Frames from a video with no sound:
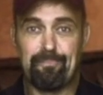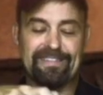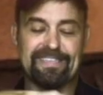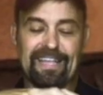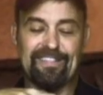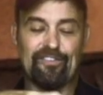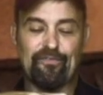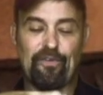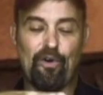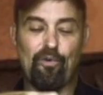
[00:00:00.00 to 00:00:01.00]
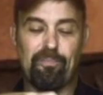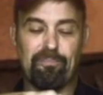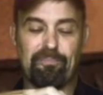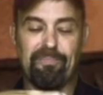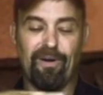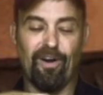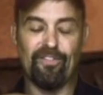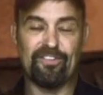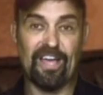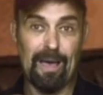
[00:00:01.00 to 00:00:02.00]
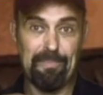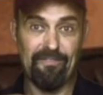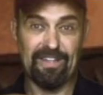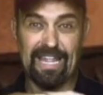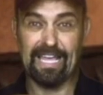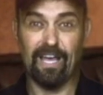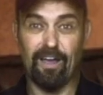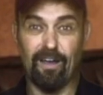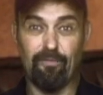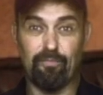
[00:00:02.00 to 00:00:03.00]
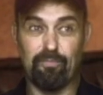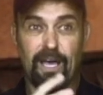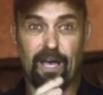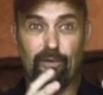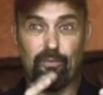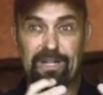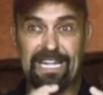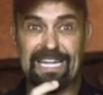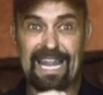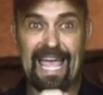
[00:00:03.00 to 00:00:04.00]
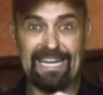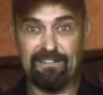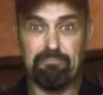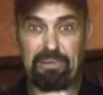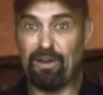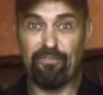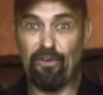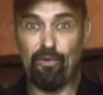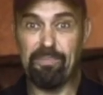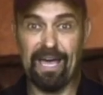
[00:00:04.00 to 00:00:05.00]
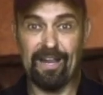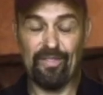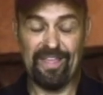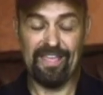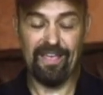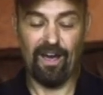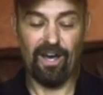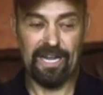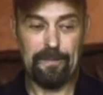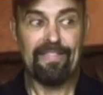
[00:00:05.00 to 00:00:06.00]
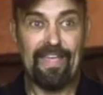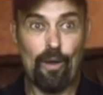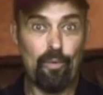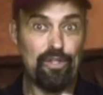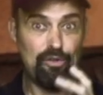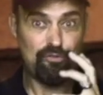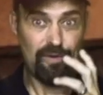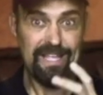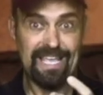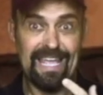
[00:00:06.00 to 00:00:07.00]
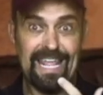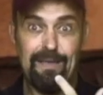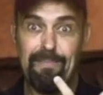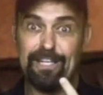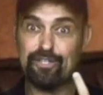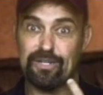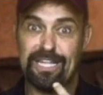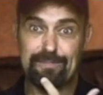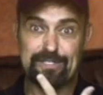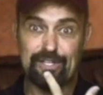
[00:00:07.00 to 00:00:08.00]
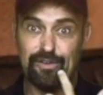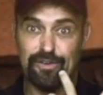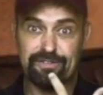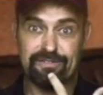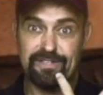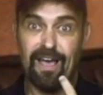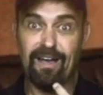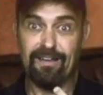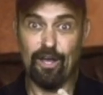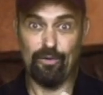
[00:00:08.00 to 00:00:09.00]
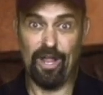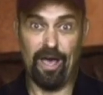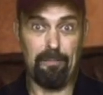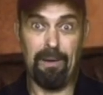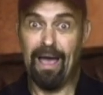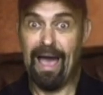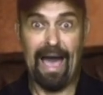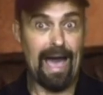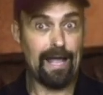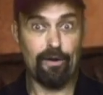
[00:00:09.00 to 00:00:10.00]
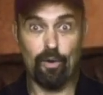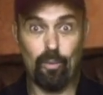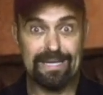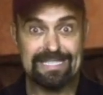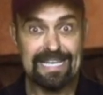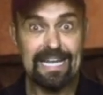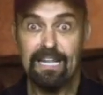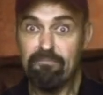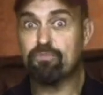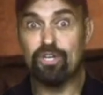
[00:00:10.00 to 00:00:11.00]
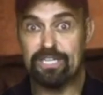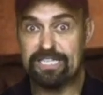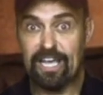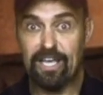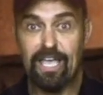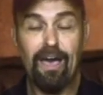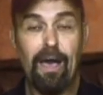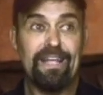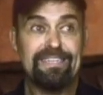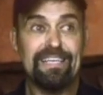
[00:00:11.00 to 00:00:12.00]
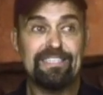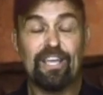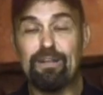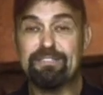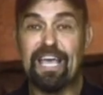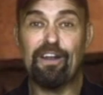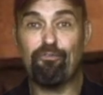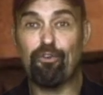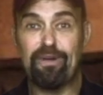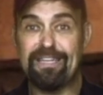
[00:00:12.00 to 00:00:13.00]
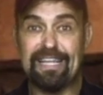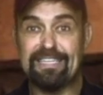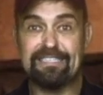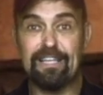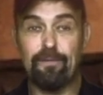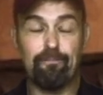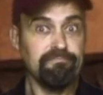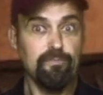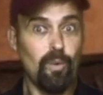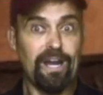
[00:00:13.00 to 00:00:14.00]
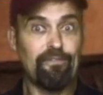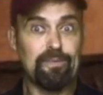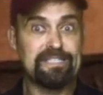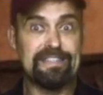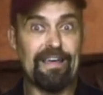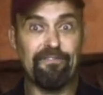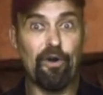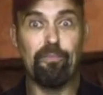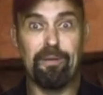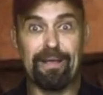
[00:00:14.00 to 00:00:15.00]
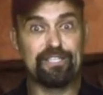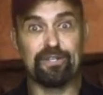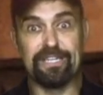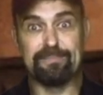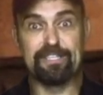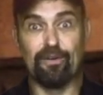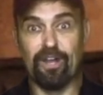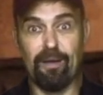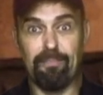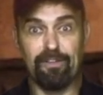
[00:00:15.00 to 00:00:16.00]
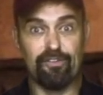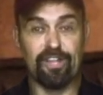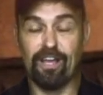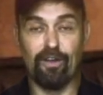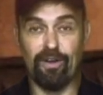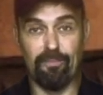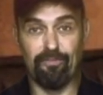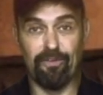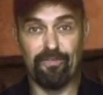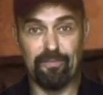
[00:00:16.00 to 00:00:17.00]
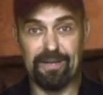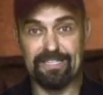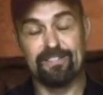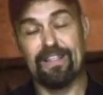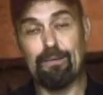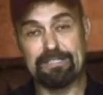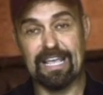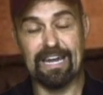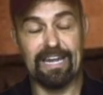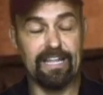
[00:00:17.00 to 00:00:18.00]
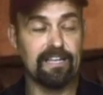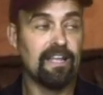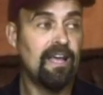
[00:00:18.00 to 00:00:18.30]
It's got this foam on the top of it, like a really light beer foam kind of thing on it, that when you drink it, it makes your lips and your tongue go numb. I don't know what's in it, couldn't tell you. It tasted good, it was kind of fruity tasting. Whatever was in that foam, it makes your lips go numb and your tongue go numb for a few minutes, so that was kind of neat.